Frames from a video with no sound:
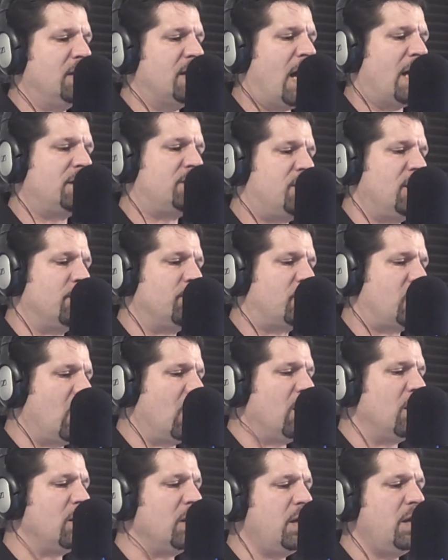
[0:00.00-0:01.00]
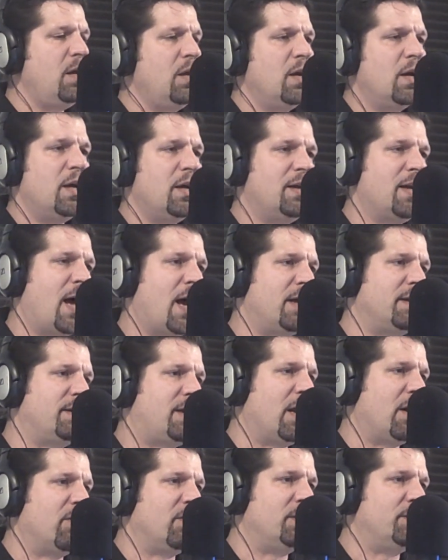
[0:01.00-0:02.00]
Not Tim Curley, not
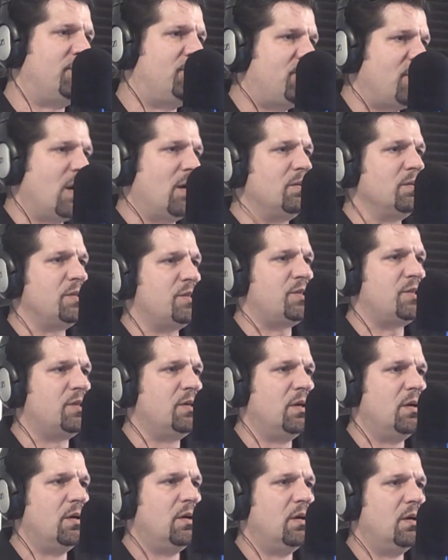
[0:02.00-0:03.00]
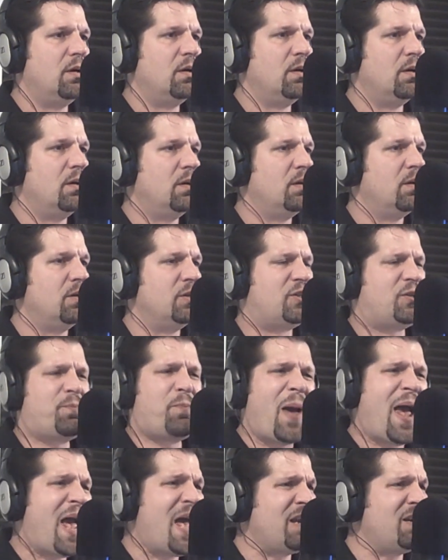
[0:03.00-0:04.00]
Gary Schultz,
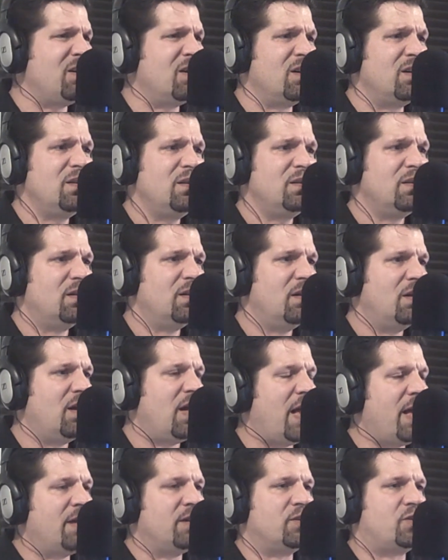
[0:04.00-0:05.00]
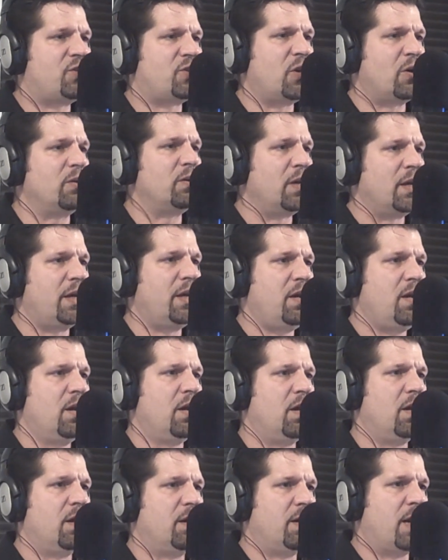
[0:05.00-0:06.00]
Spanier, and certainly
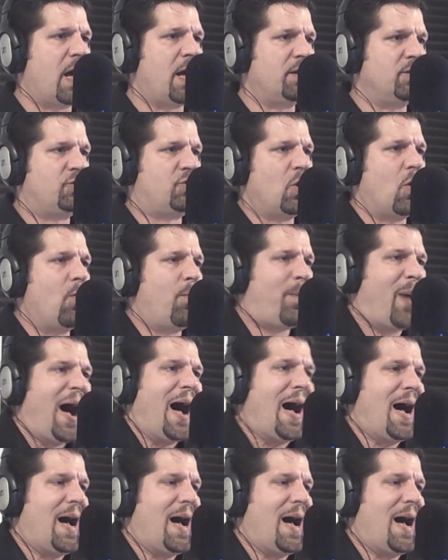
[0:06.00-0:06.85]
not Joe